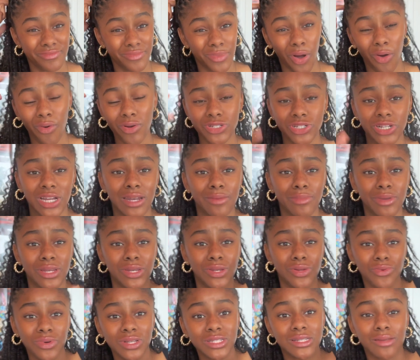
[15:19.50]
always trying to be
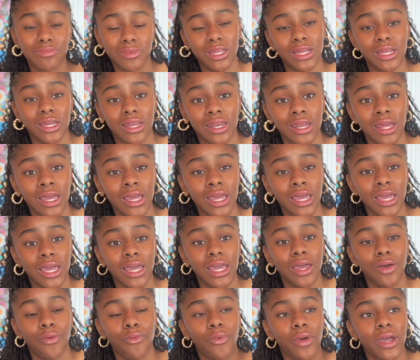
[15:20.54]
doing something
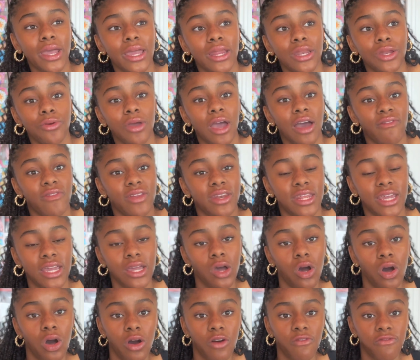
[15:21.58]
when you have a day
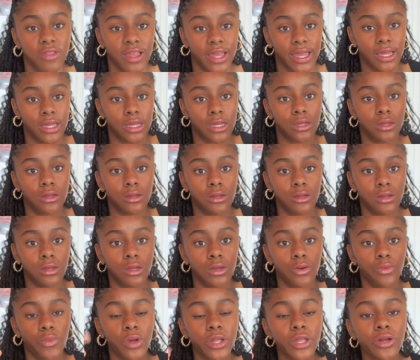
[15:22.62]
off. Like,
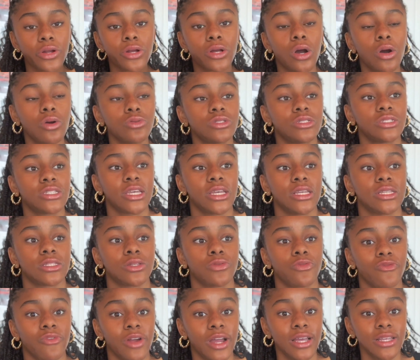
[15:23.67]
when your coach says
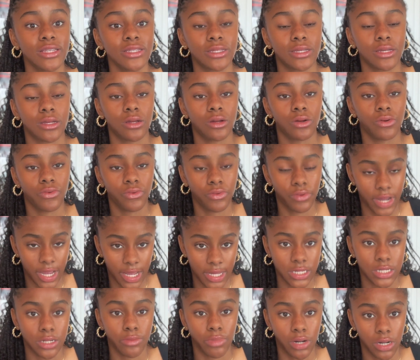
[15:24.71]
rest,
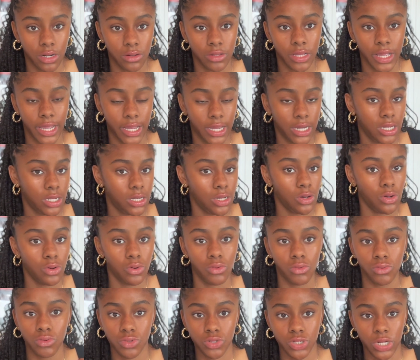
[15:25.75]
bro. Like,
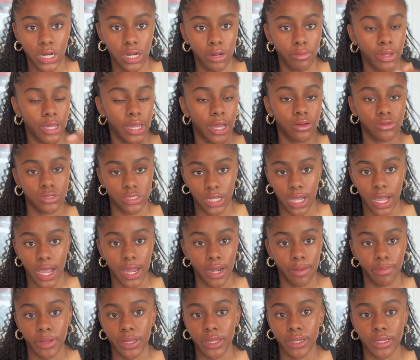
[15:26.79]
don't try to be outside,
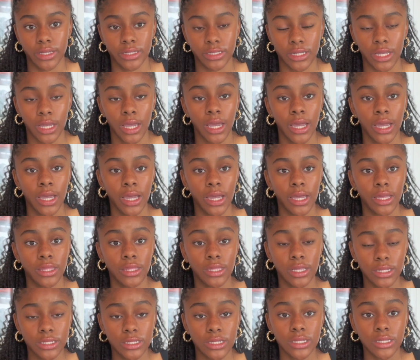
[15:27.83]
because
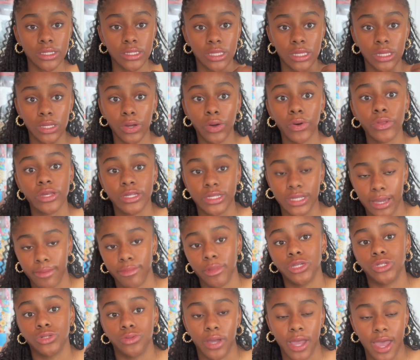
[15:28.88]
this is the only time
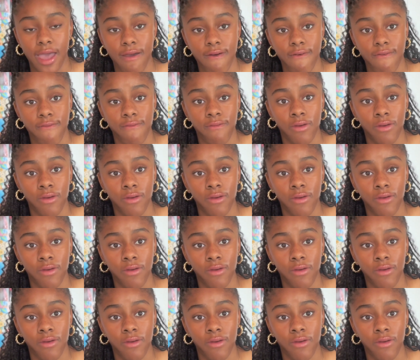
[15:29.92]
that you have.